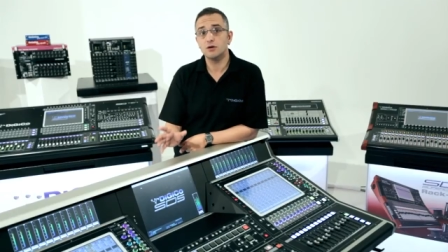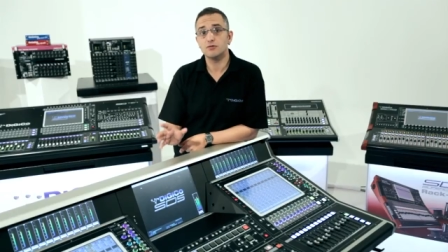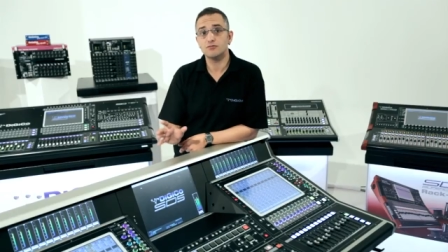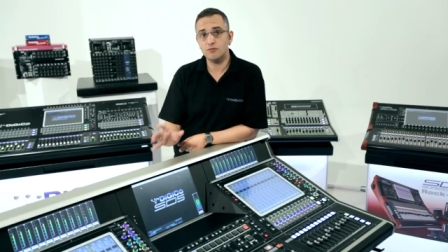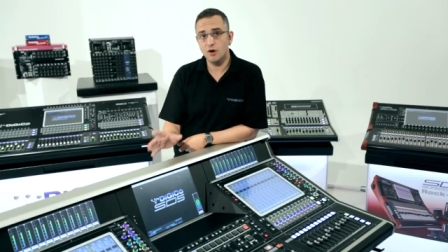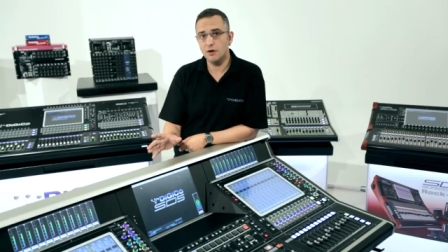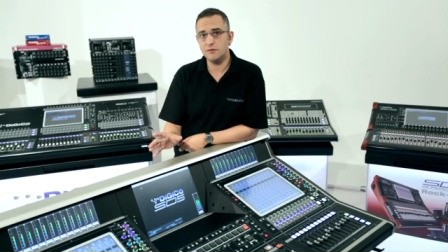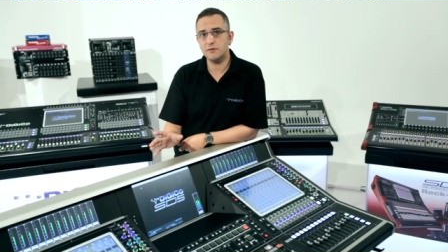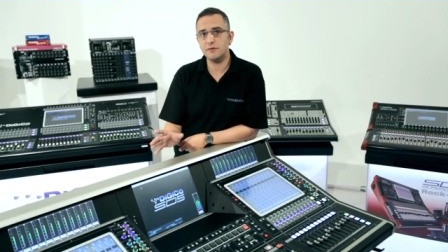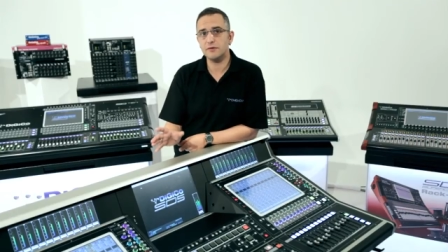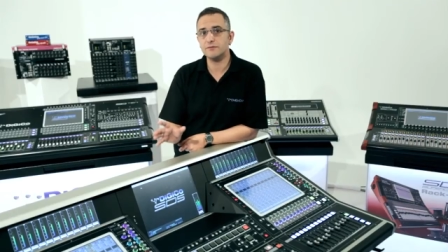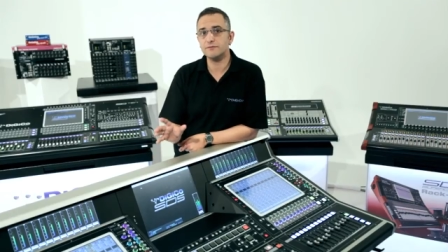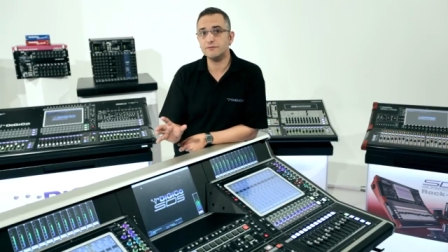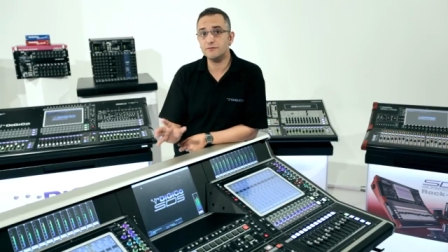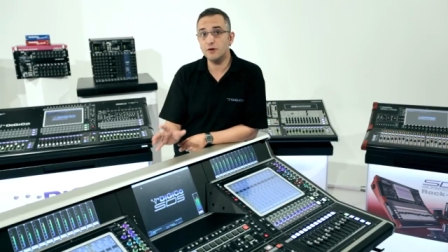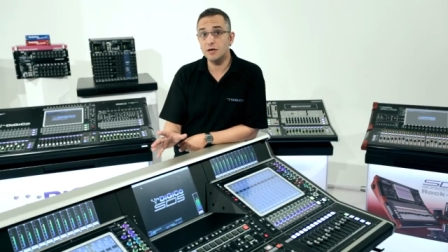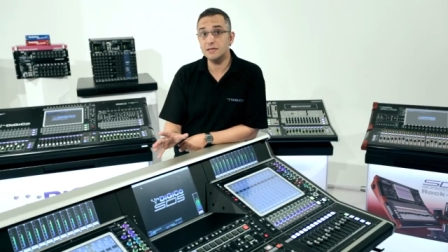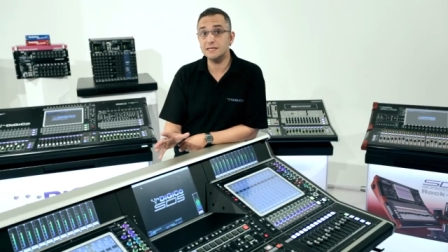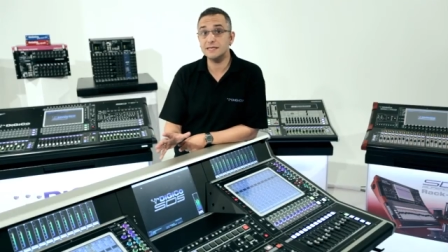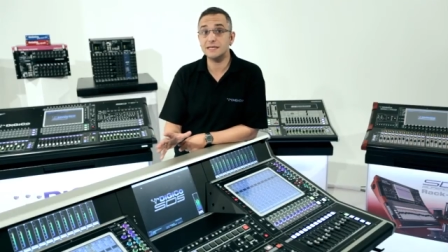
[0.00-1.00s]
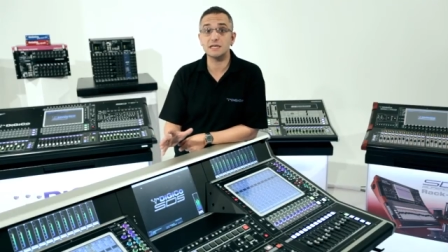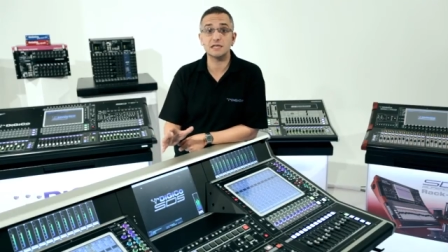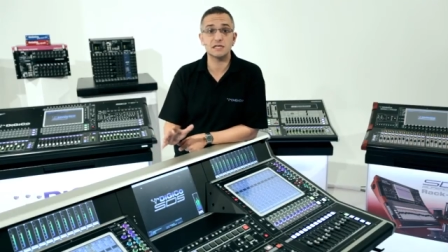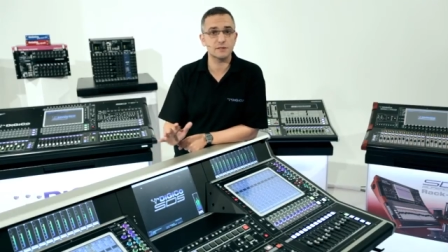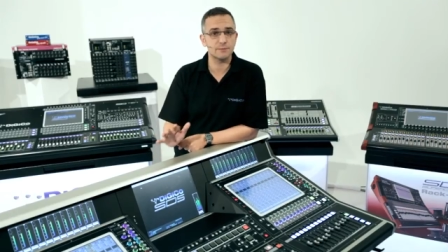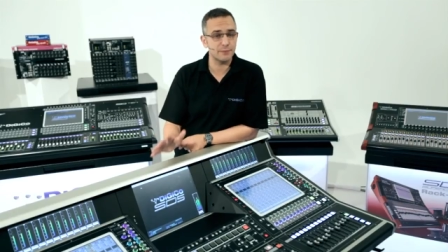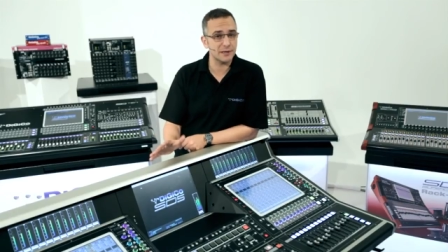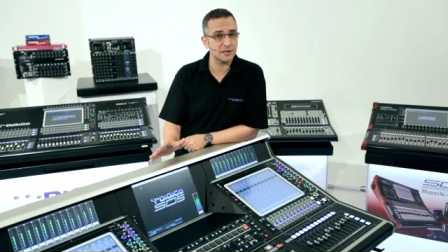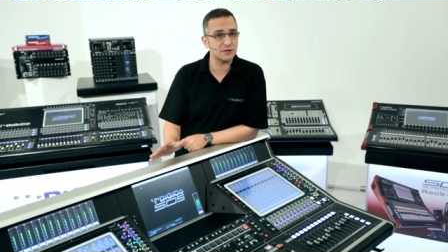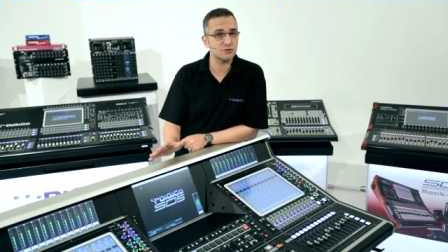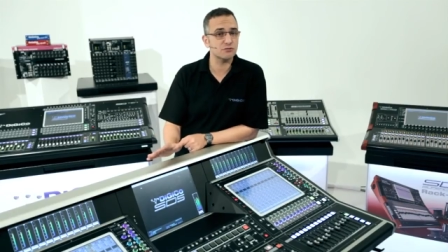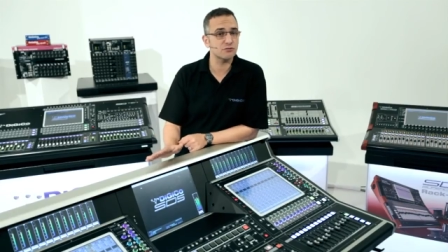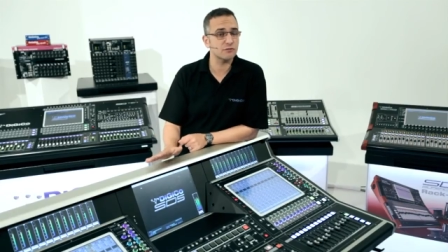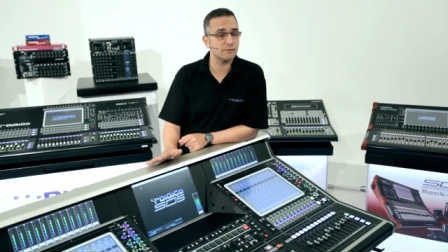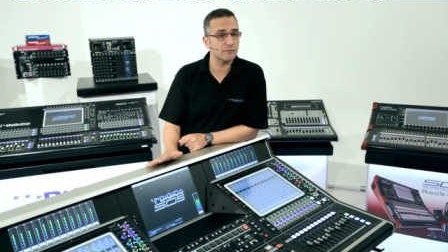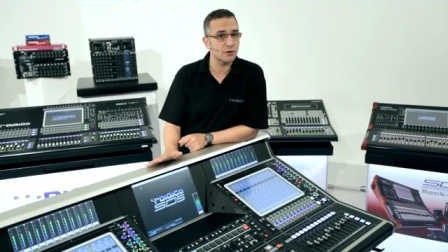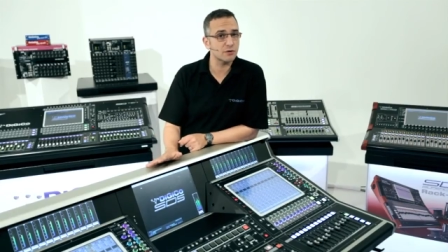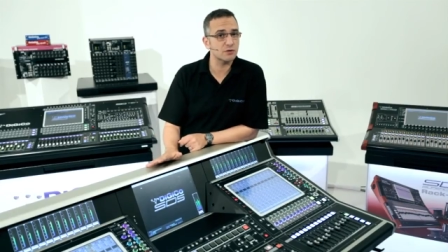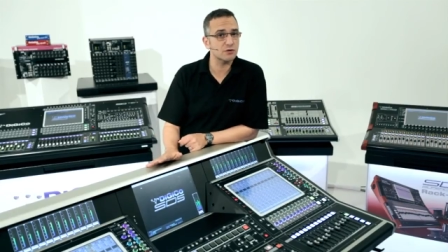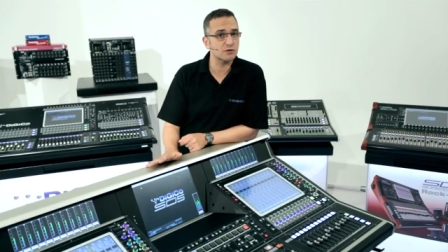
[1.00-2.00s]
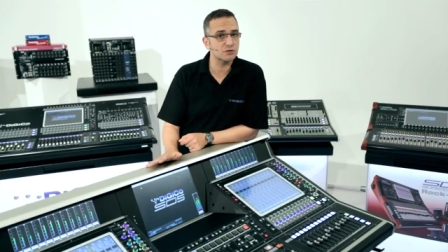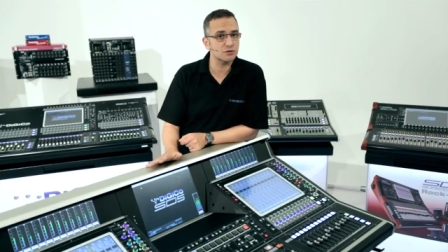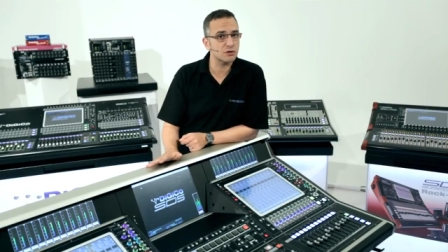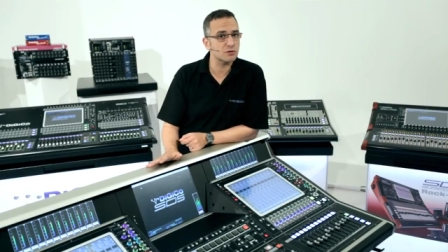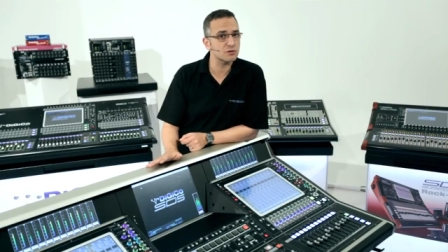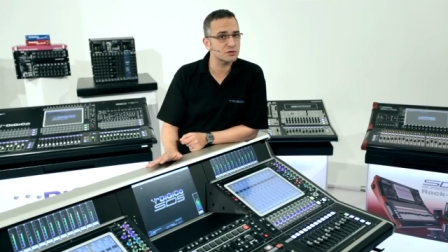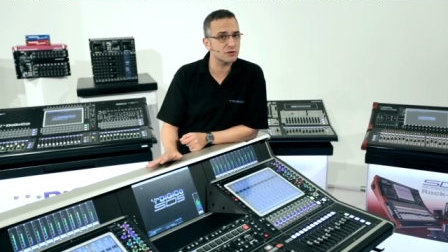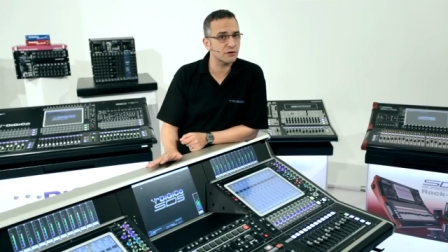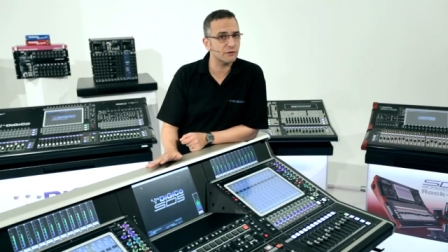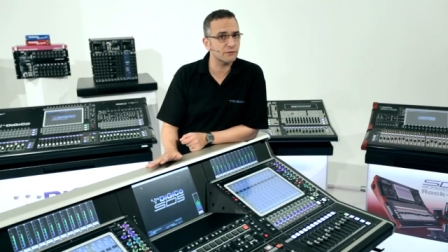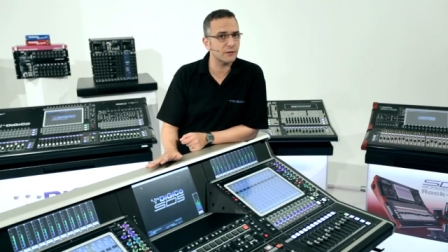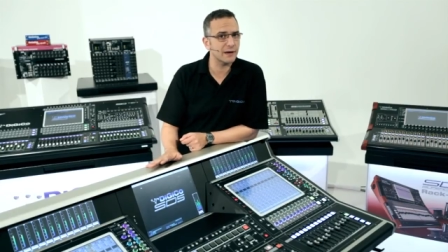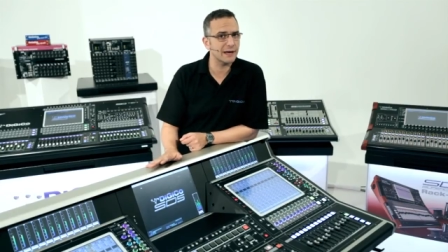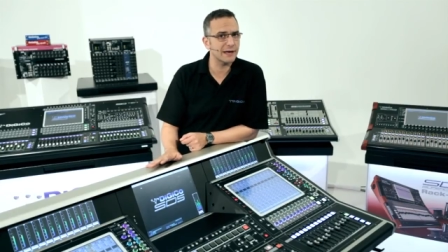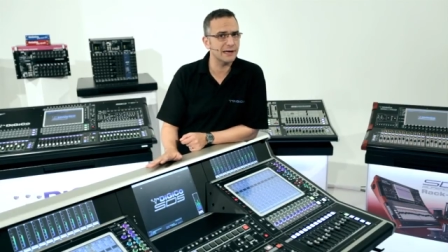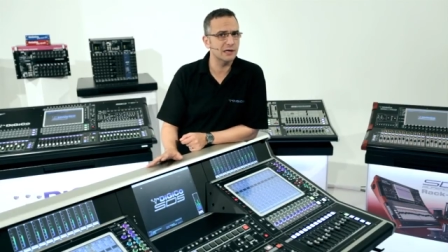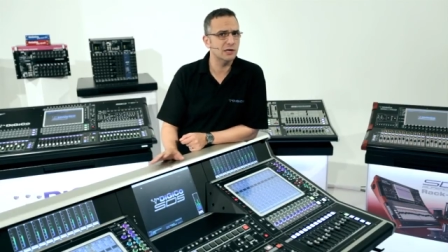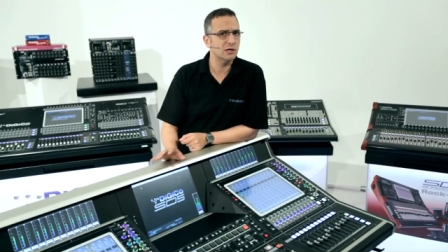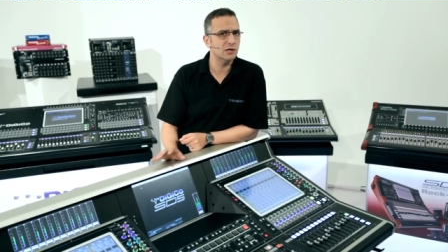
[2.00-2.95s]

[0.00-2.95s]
rather than writing special remote control software